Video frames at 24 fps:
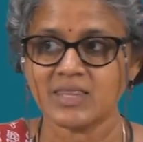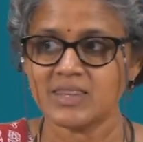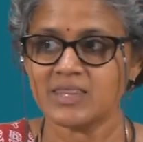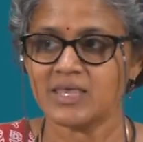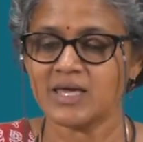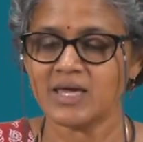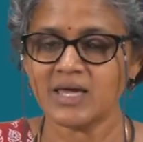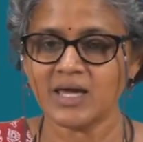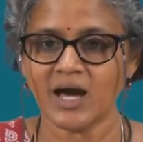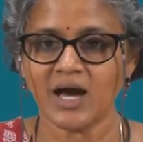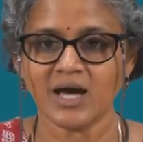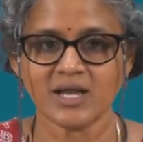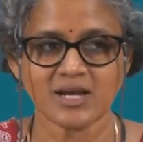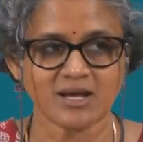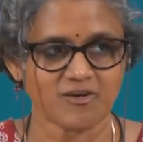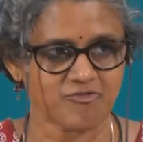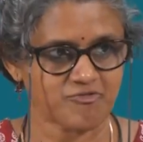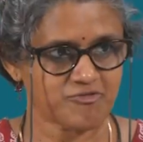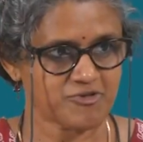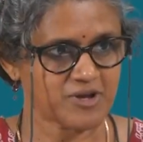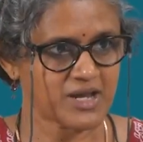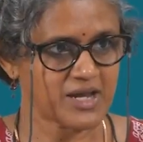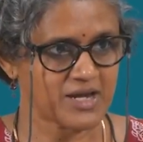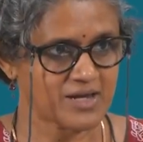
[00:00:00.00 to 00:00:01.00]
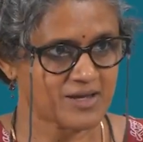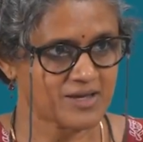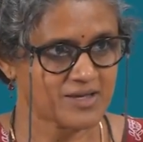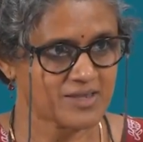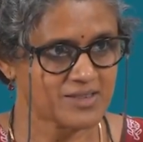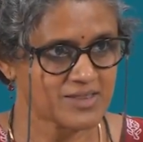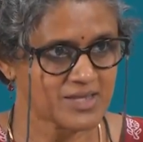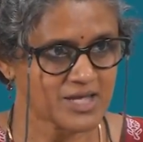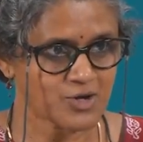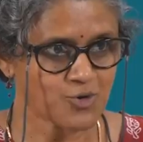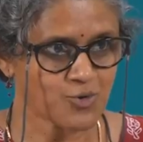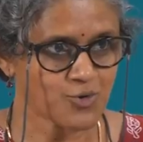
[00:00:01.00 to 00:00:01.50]
they are afraid
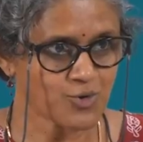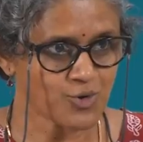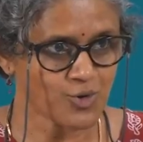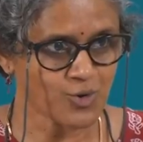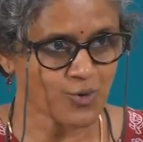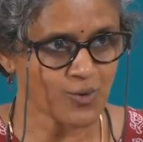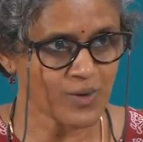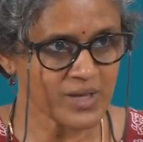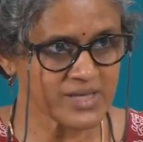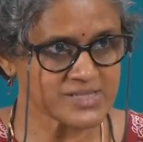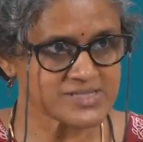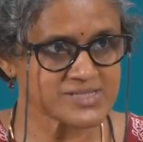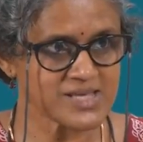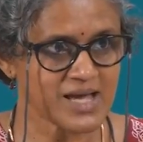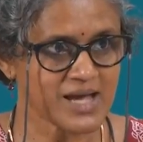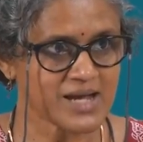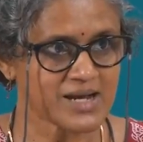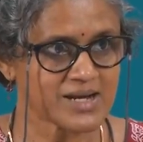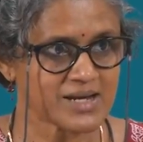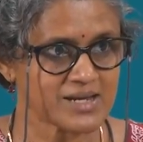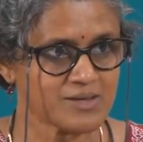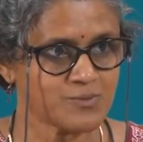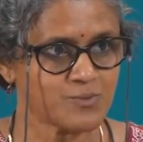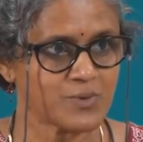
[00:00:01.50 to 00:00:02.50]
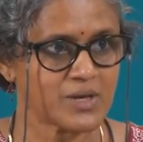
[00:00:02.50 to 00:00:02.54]
they do not know exactly